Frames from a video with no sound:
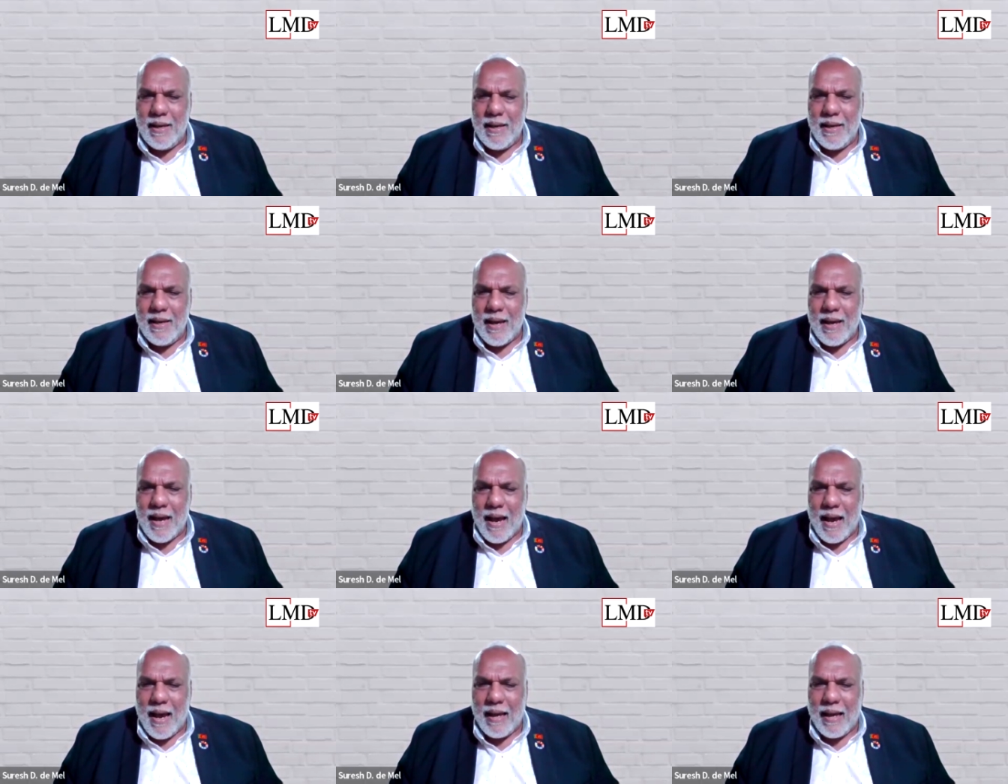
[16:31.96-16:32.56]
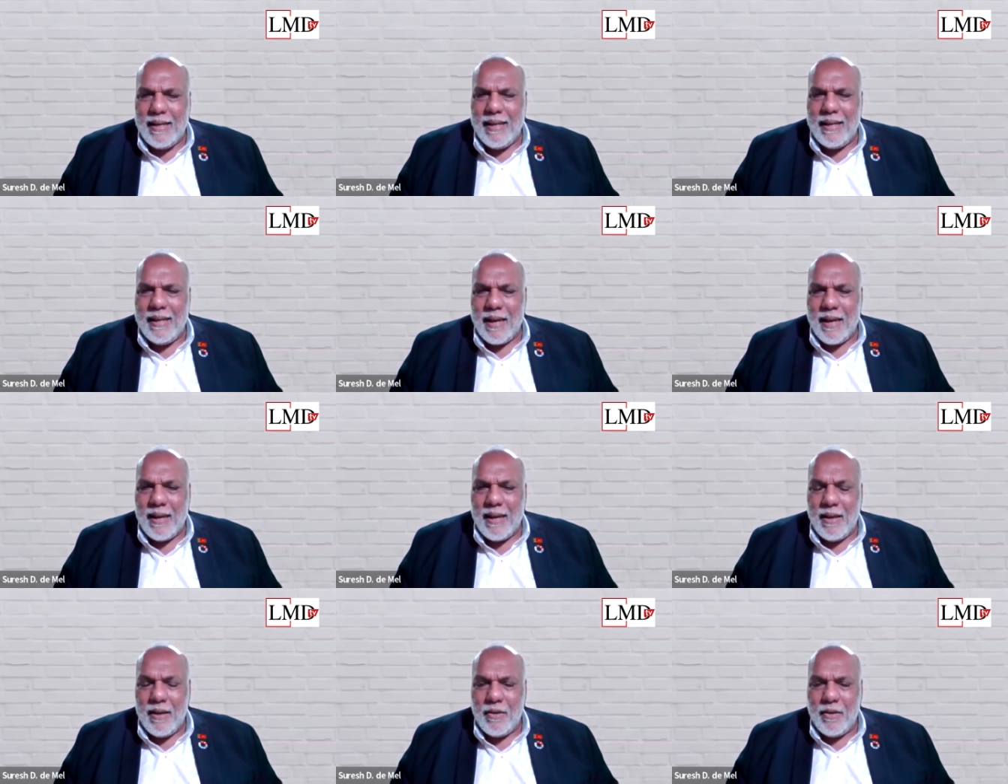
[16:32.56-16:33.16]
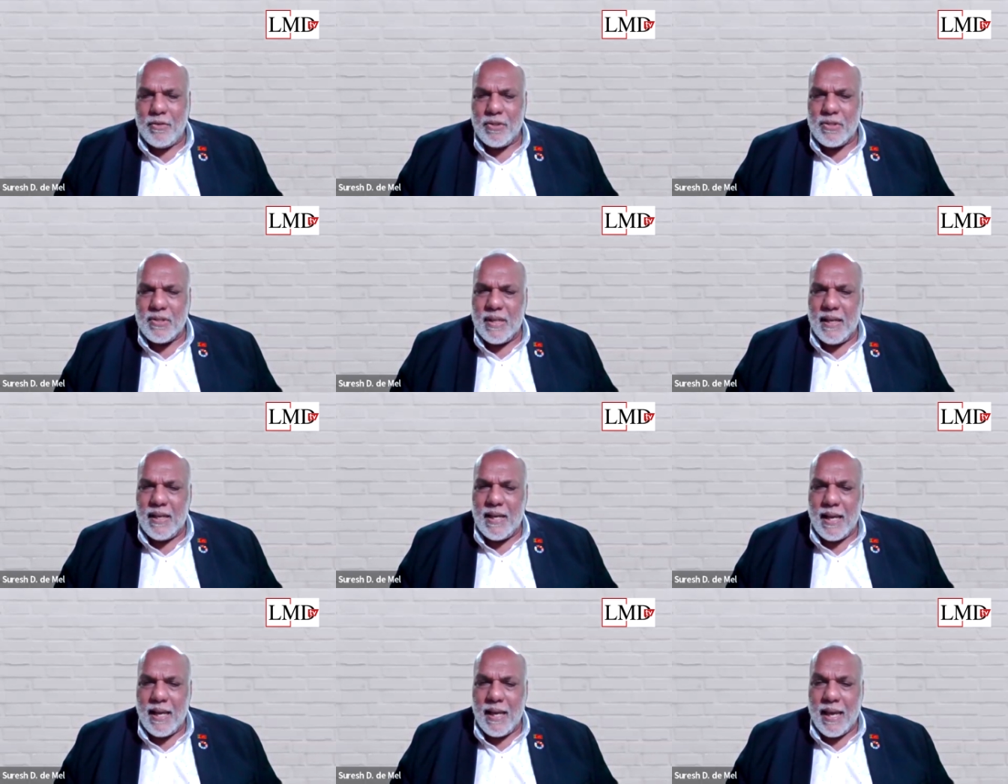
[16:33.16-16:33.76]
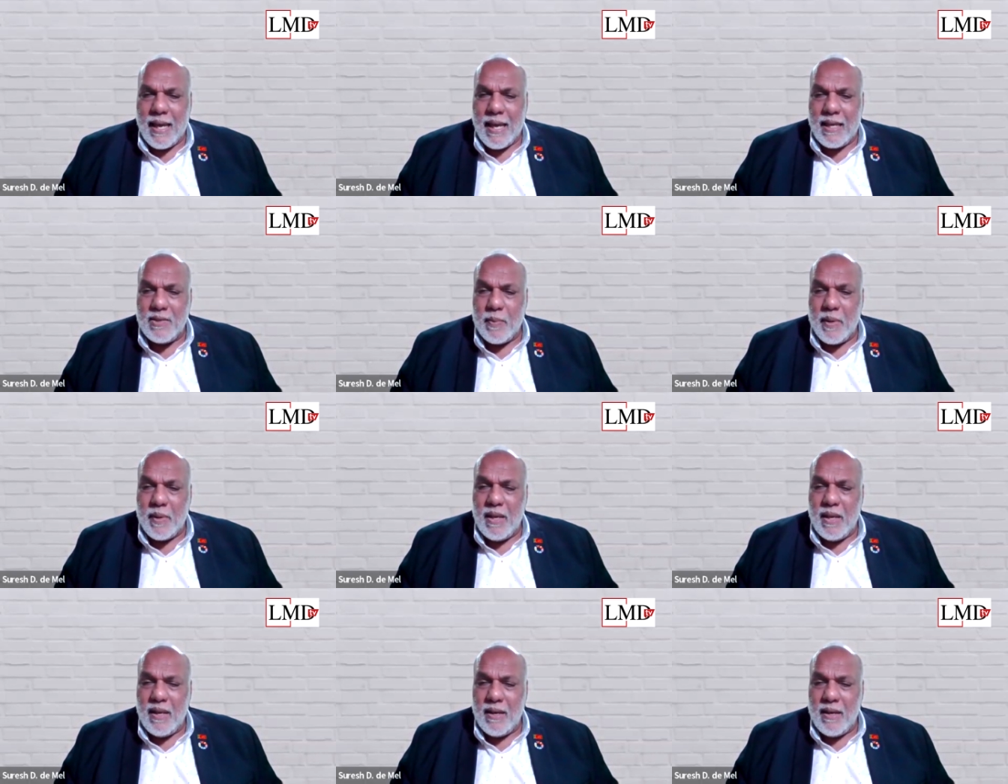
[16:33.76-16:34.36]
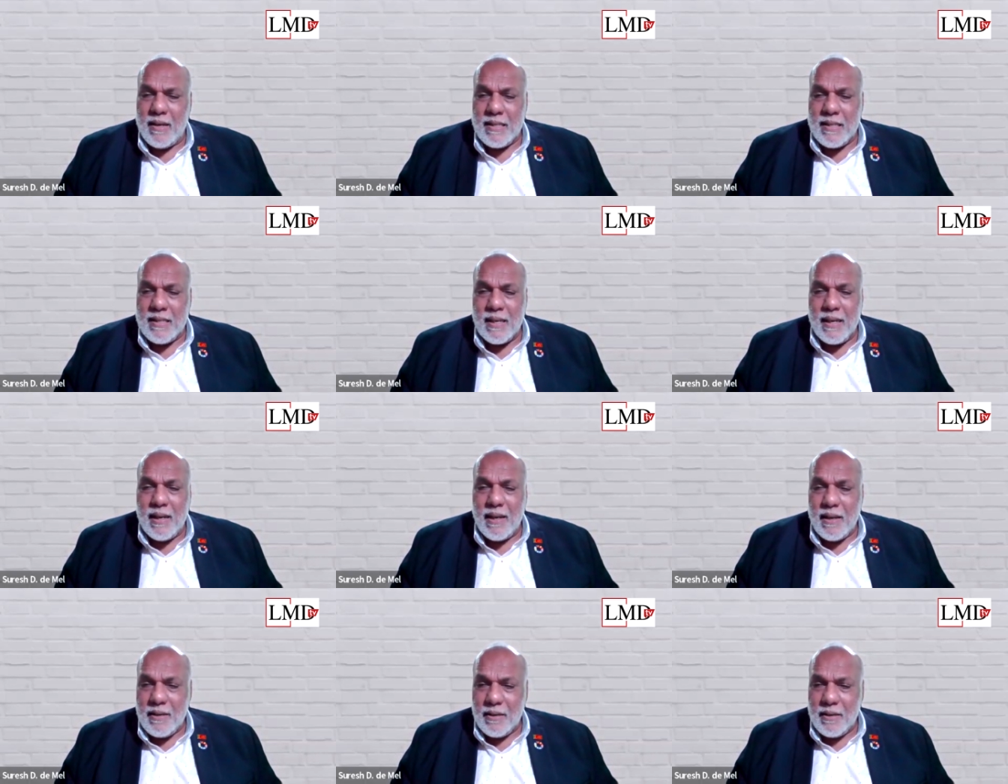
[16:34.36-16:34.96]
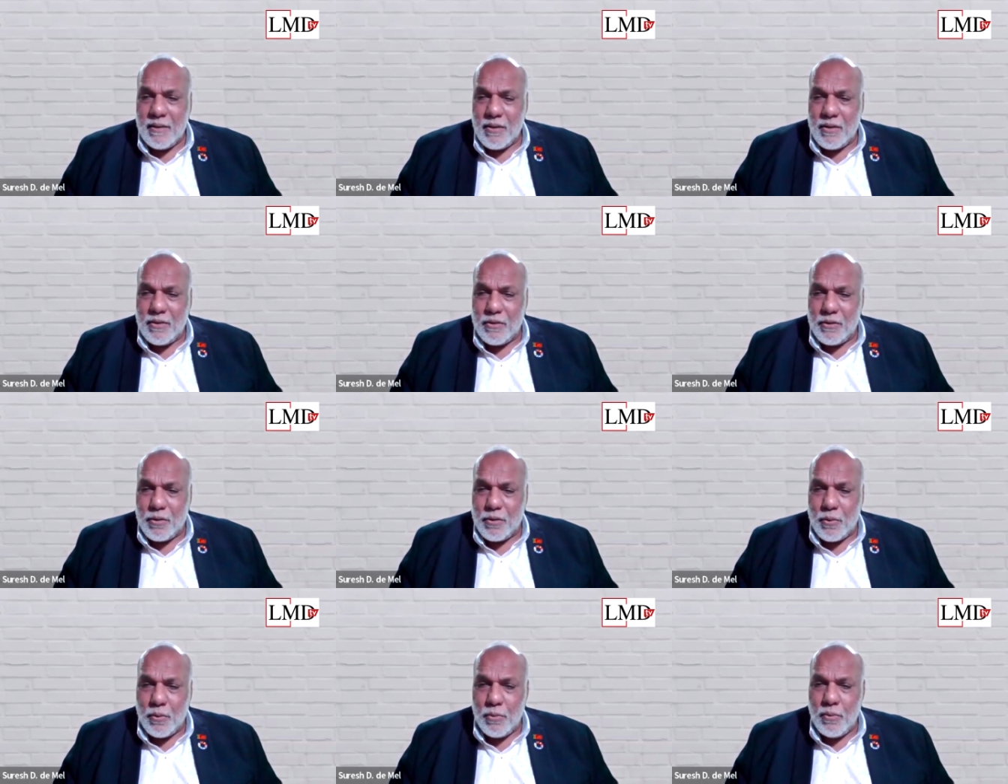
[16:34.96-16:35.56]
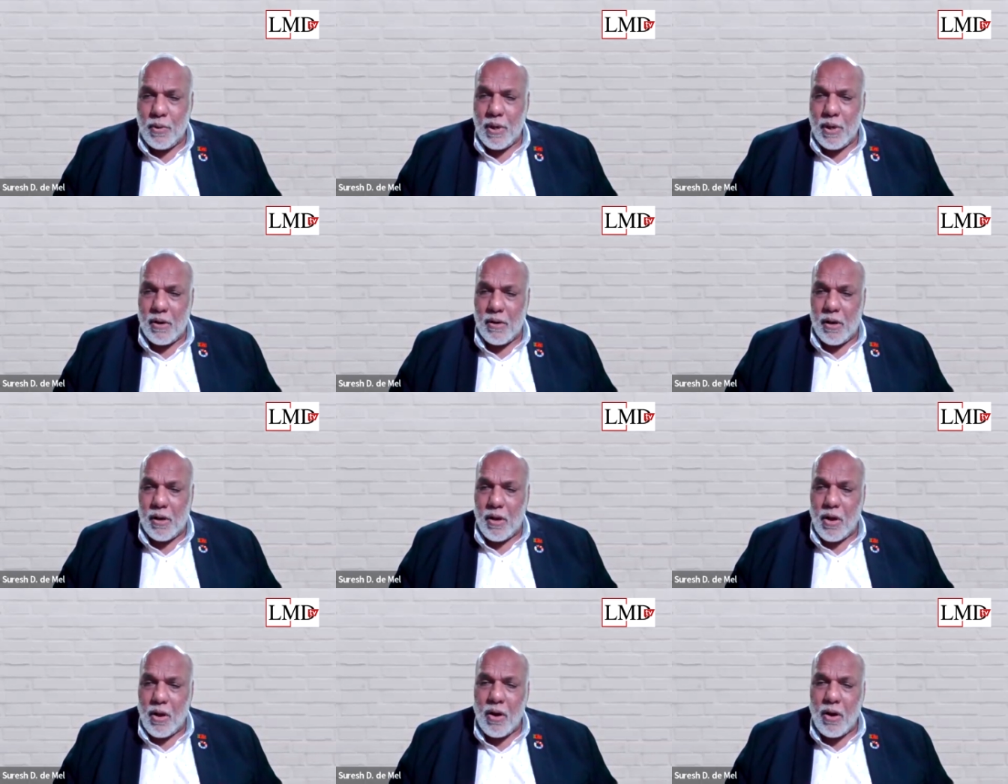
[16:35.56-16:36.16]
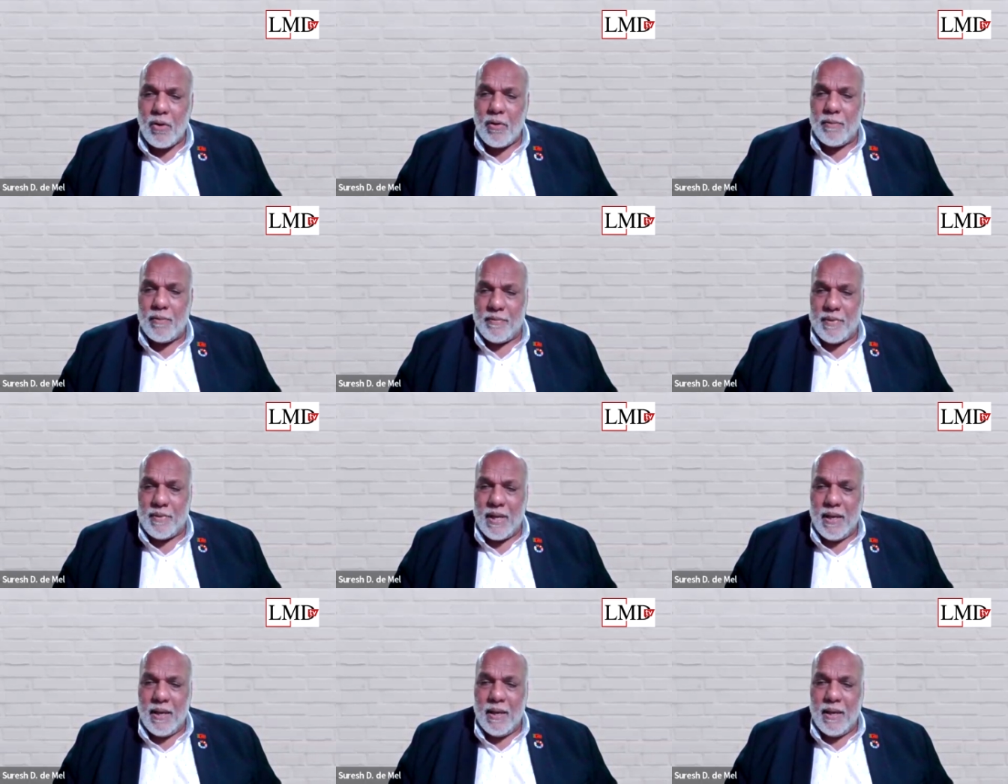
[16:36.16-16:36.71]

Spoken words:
idea. You know, Sri Lanka has been resilient through a lot of,